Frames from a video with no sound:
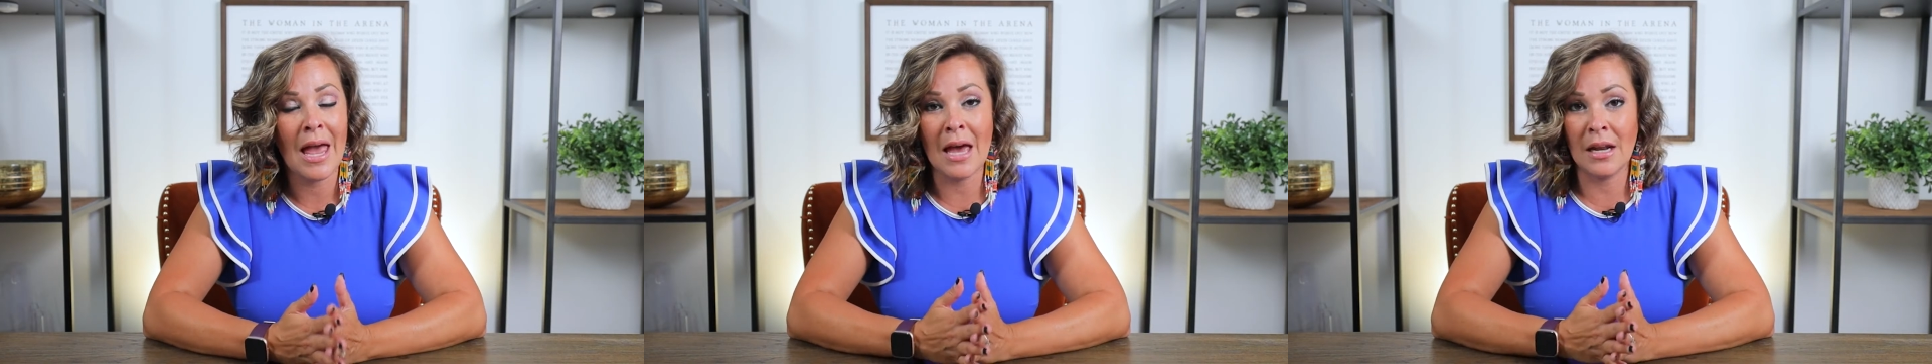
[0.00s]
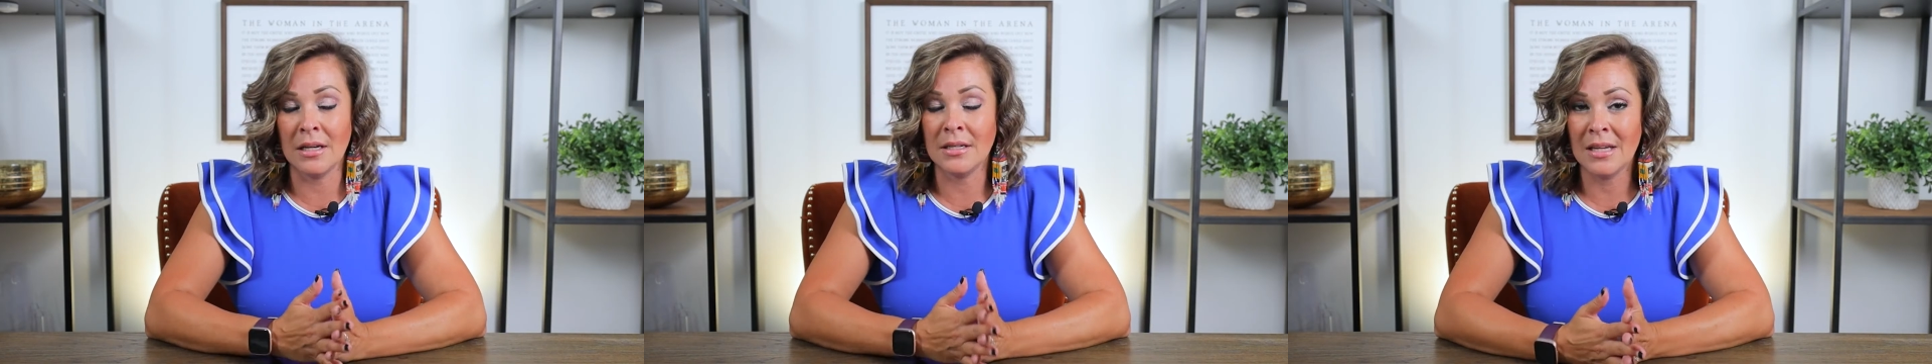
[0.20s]

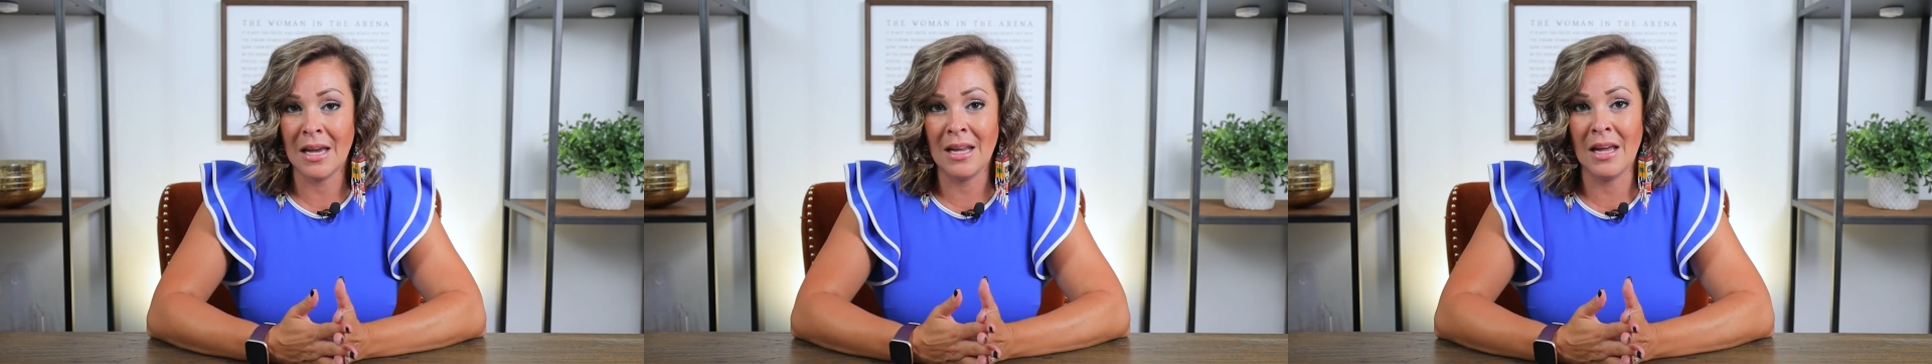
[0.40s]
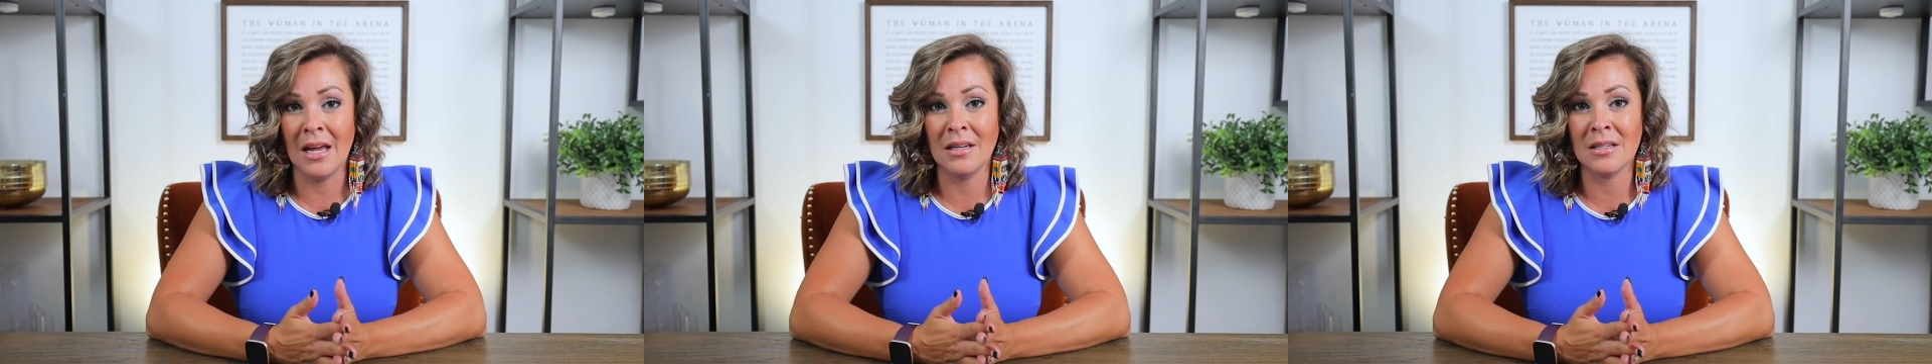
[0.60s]
and a
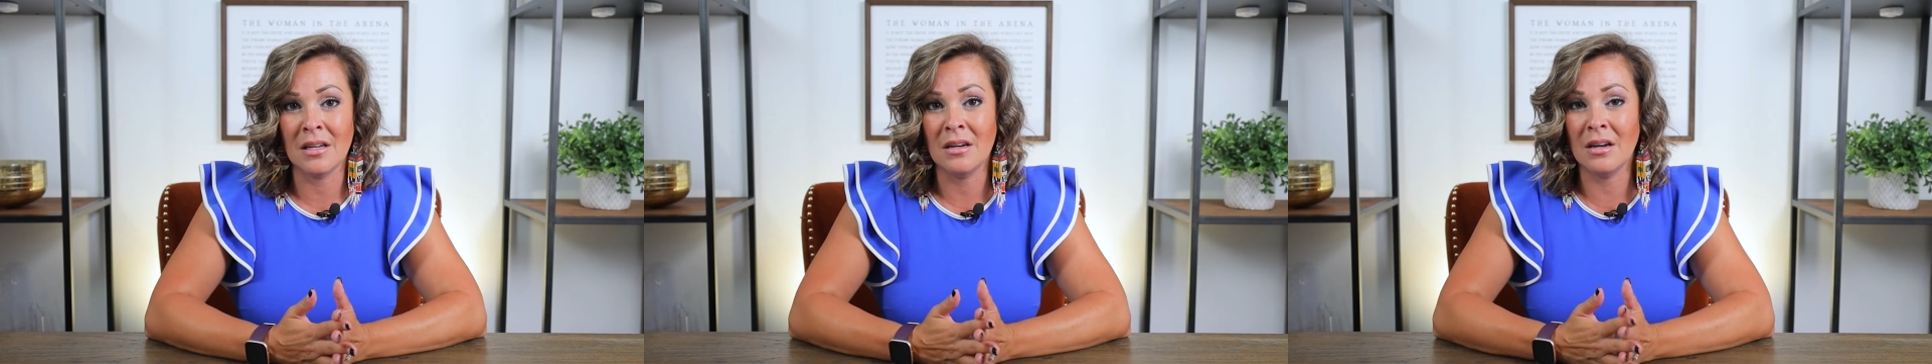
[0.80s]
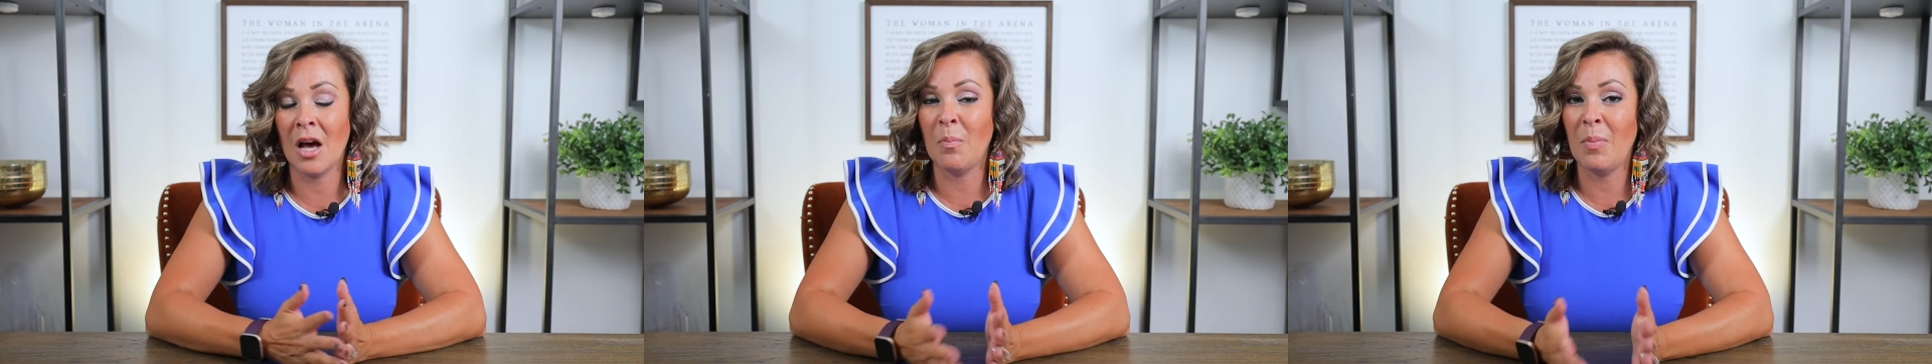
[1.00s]
tenant
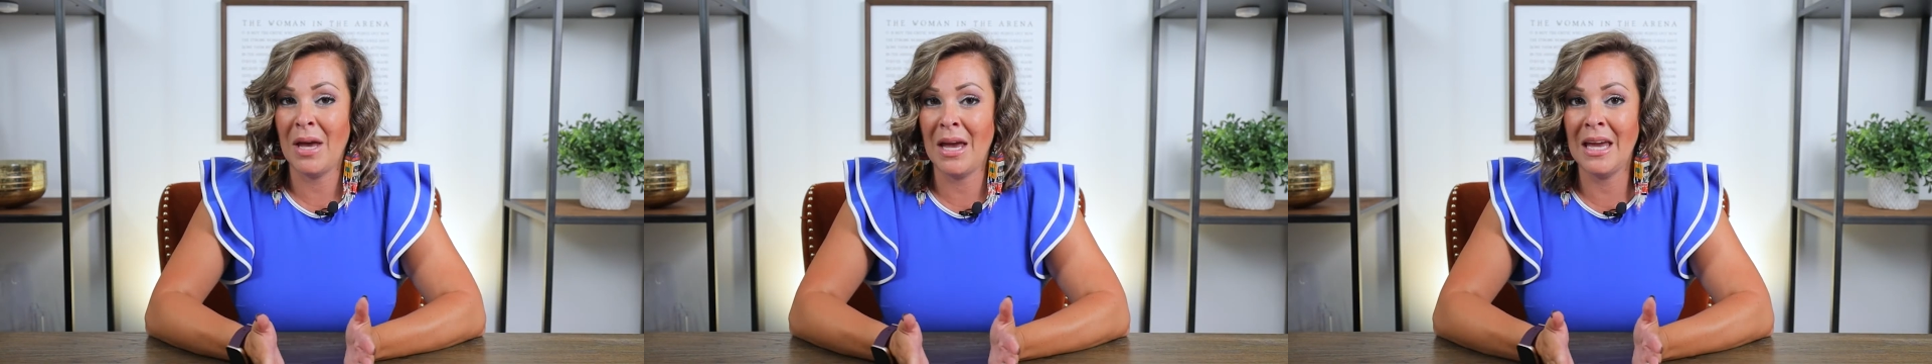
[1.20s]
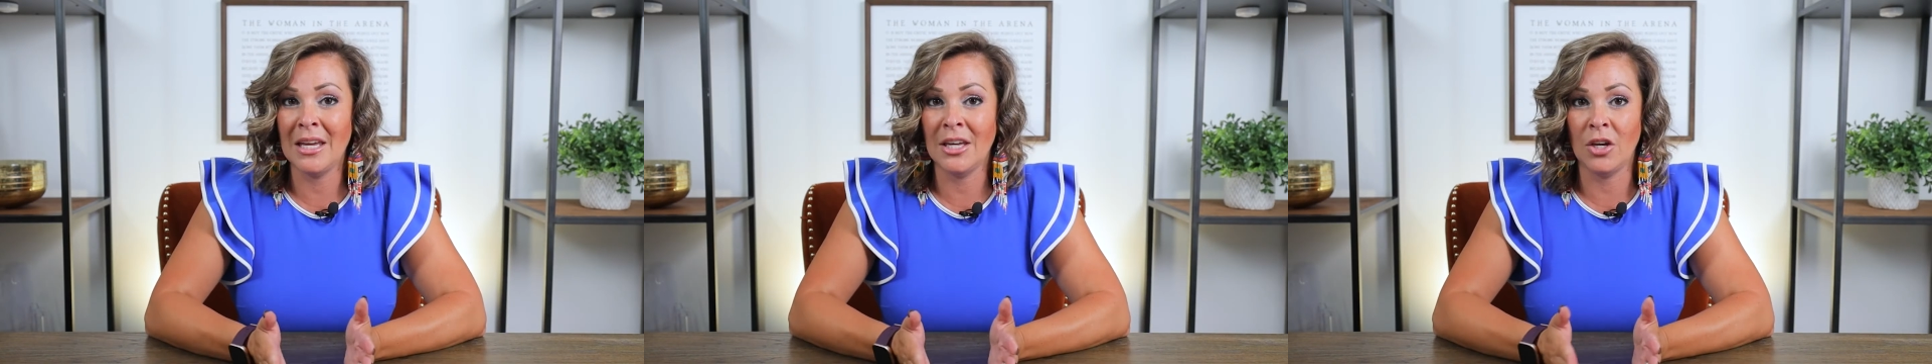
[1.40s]
not
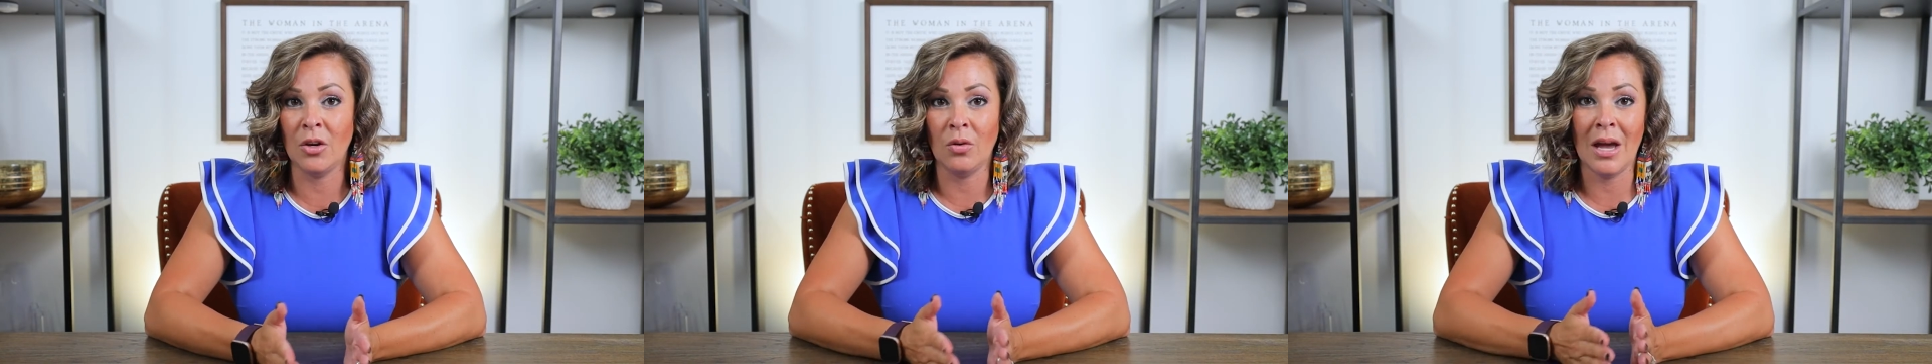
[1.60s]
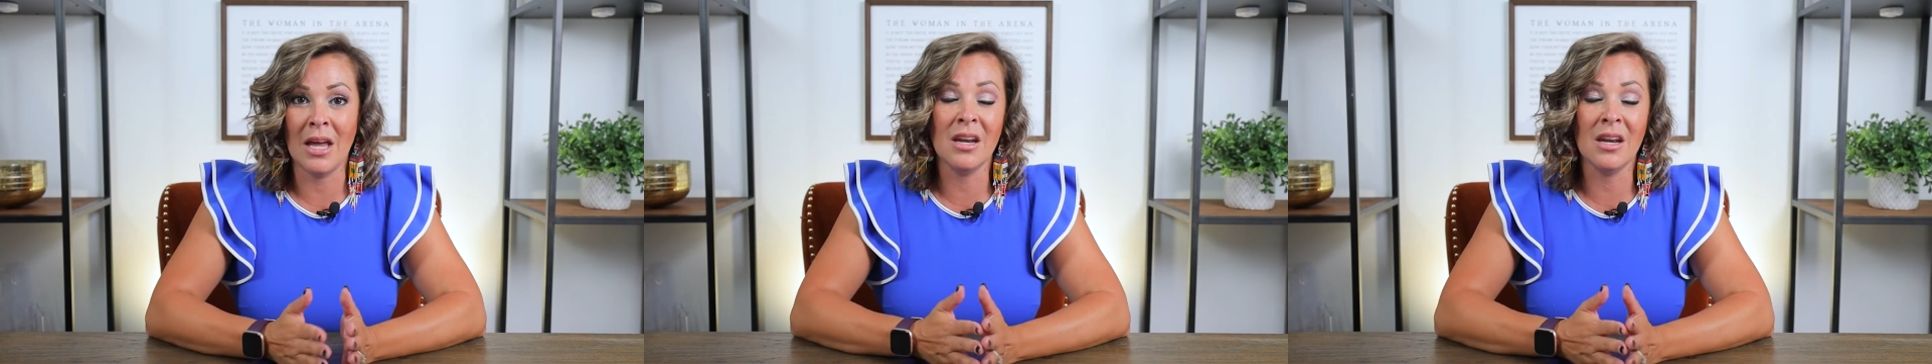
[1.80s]
paying you